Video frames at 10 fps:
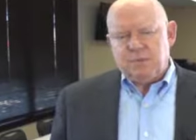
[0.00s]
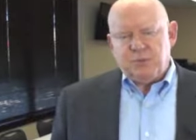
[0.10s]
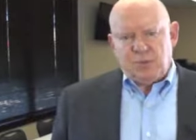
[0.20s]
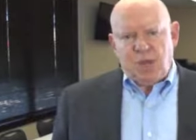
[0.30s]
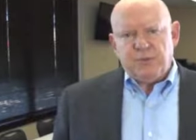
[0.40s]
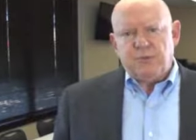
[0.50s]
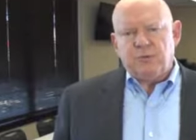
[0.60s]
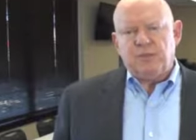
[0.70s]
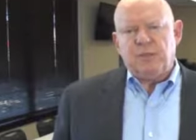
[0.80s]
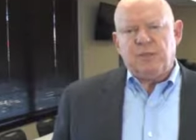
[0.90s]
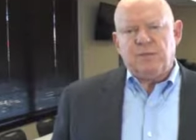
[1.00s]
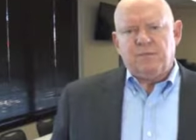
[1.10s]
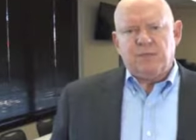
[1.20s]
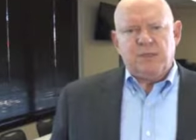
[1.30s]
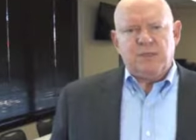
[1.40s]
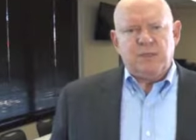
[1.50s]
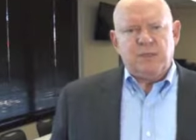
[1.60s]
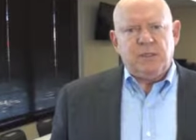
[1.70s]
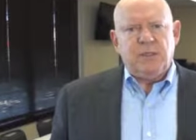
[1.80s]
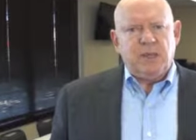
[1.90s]
July thirteenth of
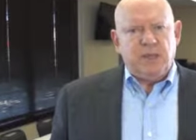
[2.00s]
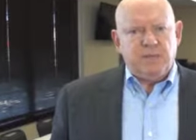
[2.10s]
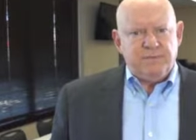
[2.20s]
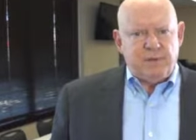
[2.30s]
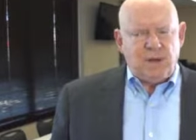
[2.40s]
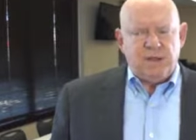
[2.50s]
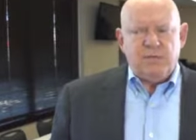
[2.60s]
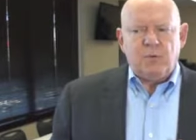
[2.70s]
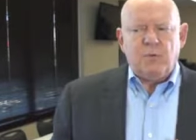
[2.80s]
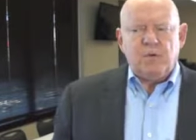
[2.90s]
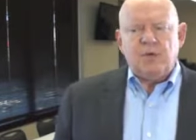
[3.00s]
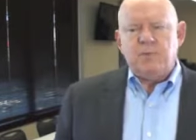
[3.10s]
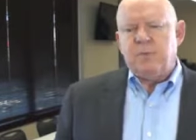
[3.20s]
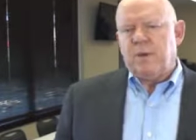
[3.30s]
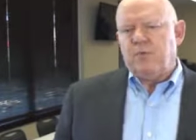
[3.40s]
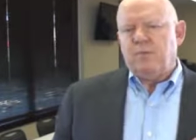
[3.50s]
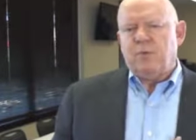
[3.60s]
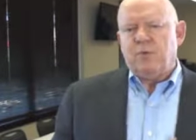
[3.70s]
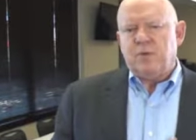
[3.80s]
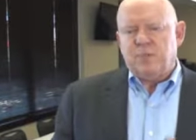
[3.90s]
nineteen ninety-five, I woke up about
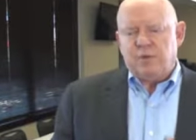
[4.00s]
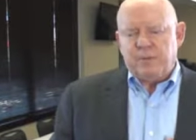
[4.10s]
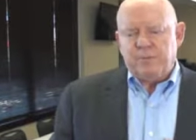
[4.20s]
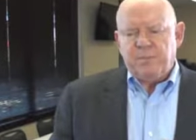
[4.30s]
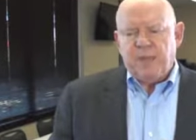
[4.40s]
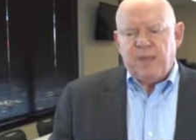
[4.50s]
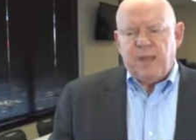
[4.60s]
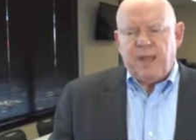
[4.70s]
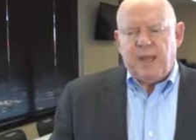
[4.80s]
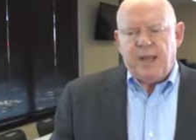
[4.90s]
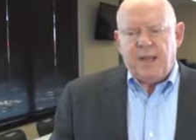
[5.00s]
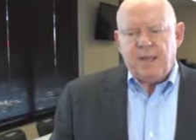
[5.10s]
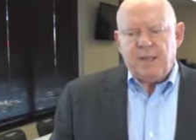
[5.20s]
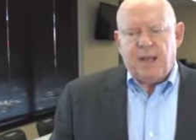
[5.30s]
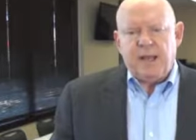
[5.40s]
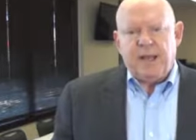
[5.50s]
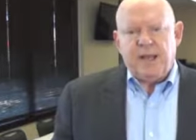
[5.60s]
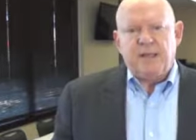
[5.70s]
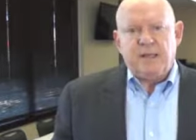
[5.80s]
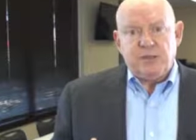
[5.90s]
four in the morning, and I
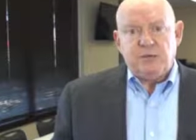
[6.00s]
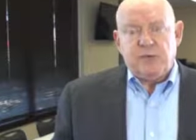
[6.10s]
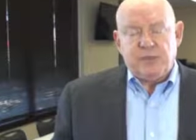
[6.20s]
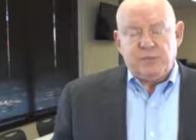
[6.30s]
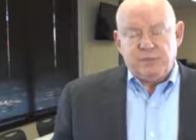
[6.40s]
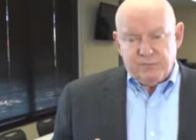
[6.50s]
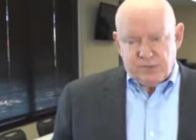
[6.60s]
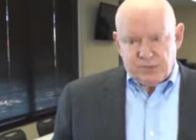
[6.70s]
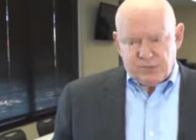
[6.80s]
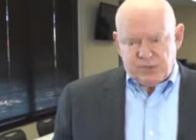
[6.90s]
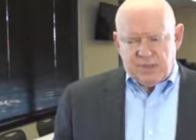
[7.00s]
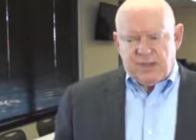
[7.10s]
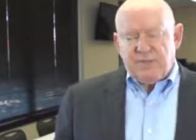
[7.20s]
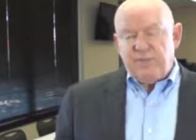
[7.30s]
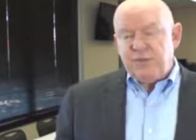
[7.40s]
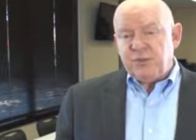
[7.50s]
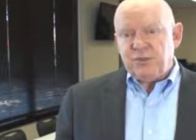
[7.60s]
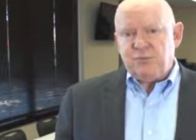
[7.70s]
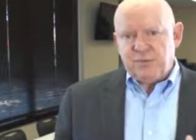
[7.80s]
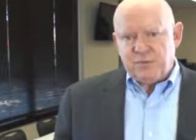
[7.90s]
had a dream, a vision. And that
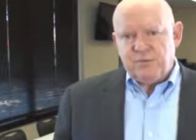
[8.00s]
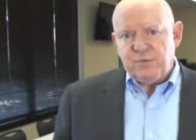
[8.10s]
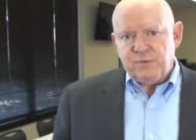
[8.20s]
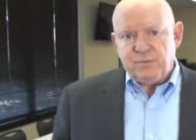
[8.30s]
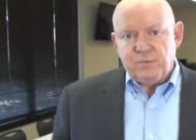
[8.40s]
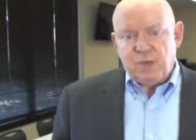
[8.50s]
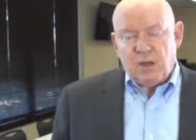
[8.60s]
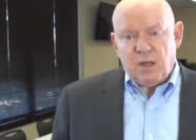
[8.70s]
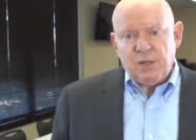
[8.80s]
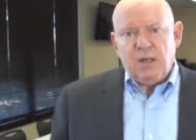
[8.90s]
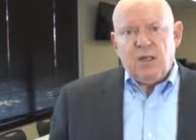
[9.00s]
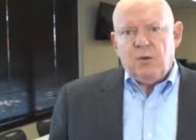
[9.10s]
vision was a vision from God,